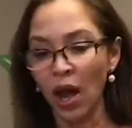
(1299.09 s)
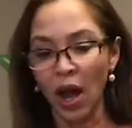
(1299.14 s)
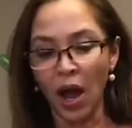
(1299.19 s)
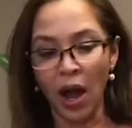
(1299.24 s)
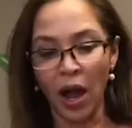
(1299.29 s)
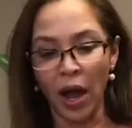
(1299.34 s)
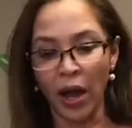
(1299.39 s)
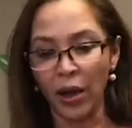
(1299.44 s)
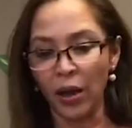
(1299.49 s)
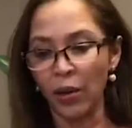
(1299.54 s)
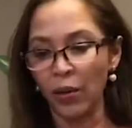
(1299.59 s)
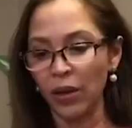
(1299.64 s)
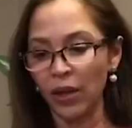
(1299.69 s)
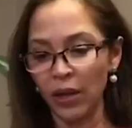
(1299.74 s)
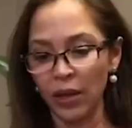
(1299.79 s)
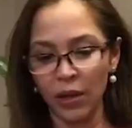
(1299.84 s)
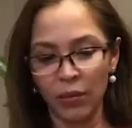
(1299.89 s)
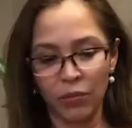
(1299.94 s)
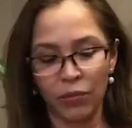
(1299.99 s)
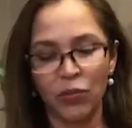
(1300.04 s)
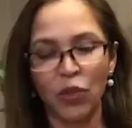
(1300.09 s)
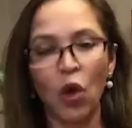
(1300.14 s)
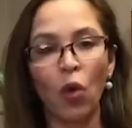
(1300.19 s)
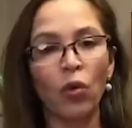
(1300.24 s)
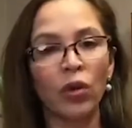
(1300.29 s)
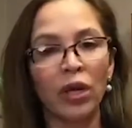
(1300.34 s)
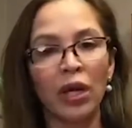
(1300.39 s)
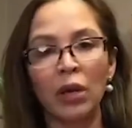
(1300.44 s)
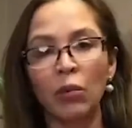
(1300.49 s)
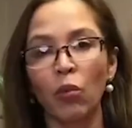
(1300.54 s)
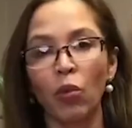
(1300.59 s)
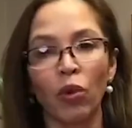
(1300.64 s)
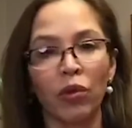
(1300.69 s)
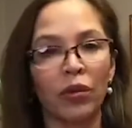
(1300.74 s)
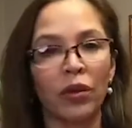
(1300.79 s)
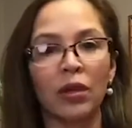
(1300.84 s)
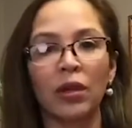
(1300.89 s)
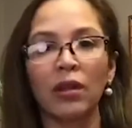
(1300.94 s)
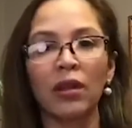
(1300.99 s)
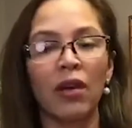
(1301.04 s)
I don't eat more
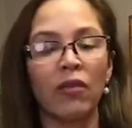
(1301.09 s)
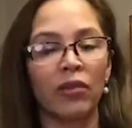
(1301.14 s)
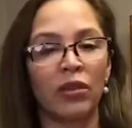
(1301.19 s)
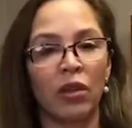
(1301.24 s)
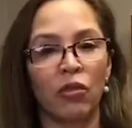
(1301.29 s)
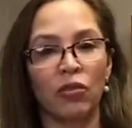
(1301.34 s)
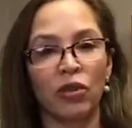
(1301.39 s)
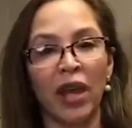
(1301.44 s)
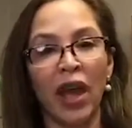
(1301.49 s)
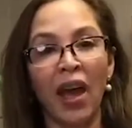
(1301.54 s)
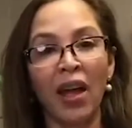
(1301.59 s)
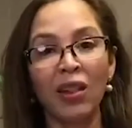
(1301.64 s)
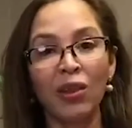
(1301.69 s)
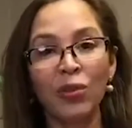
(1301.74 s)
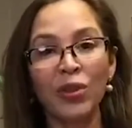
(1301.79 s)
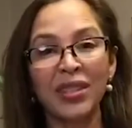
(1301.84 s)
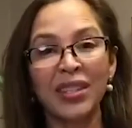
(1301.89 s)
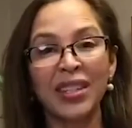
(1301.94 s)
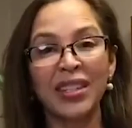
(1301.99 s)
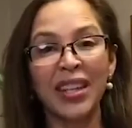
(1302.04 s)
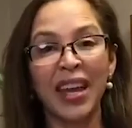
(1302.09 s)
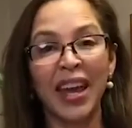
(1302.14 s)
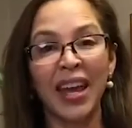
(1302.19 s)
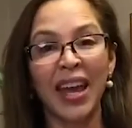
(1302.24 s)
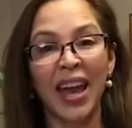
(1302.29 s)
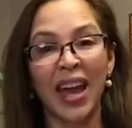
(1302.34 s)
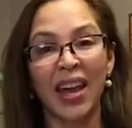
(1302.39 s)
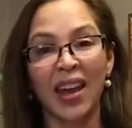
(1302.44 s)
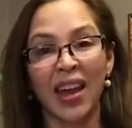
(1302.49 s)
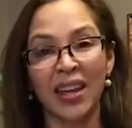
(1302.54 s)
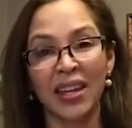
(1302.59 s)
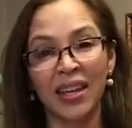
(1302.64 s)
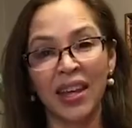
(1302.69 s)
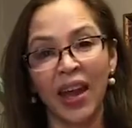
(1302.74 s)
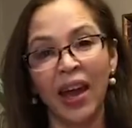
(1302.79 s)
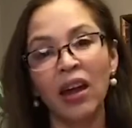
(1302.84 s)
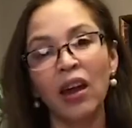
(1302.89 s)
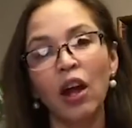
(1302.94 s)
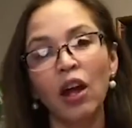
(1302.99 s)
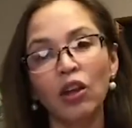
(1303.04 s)
than 1,100 calories a day, and I
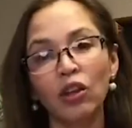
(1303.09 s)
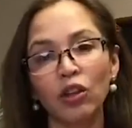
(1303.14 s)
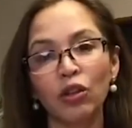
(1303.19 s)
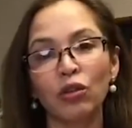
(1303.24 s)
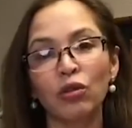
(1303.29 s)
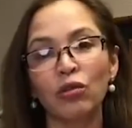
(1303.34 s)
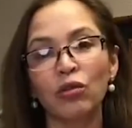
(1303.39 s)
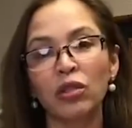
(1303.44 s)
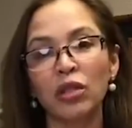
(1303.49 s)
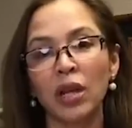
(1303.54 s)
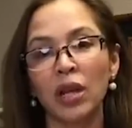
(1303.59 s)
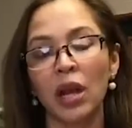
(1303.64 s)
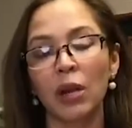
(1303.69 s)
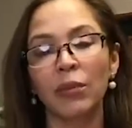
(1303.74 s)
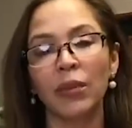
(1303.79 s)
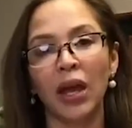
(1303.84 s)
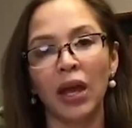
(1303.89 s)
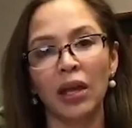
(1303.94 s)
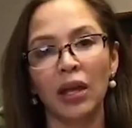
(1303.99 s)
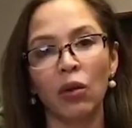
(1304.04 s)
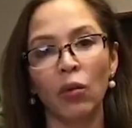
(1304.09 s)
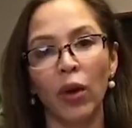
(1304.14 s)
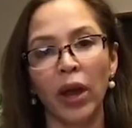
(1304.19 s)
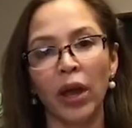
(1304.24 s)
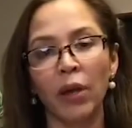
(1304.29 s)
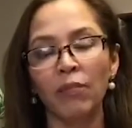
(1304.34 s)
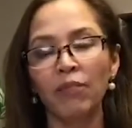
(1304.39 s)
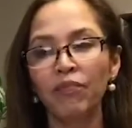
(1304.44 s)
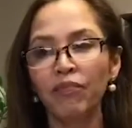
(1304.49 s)
cannot lose, and I'm gaining weight.